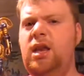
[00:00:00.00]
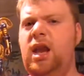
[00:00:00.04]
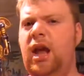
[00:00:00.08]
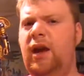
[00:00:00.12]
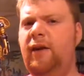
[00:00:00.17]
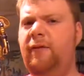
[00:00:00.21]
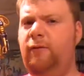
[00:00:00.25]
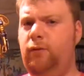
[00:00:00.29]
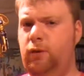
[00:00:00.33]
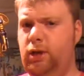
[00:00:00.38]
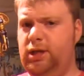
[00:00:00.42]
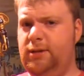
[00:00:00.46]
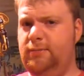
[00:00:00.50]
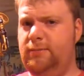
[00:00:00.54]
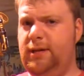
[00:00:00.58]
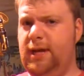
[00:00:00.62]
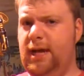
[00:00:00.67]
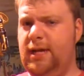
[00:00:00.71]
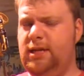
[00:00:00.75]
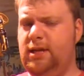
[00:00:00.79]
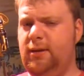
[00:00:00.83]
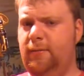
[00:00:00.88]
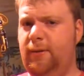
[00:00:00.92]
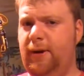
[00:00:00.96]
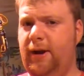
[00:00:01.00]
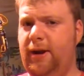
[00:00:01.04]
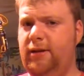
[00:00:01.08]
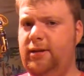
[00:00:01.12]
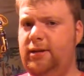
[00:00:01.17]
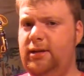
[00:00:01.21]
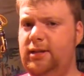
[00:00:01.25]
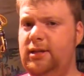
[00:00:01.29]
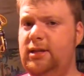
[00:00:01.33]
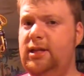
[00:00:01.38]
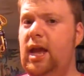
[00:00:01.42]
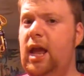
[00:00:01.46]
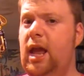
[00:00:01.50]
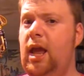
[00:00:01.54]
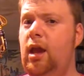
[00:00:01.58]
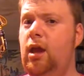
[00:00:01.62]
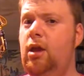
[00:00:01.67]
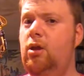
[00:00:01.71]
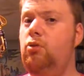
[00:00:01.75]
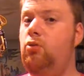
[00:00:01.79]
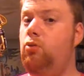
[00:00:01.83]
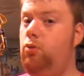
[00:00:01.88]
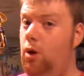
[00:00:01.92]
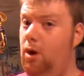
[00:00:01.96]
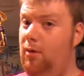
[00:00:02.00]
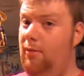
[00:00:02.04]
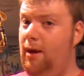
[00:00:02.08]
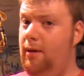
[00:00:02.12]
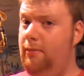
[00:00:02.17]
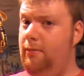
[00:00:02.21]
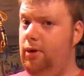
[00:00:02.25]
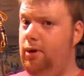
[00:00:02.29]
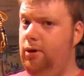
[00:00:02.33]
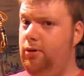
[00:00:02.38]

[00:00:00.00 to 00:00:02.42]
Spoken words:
Now, for some size comparisons in robot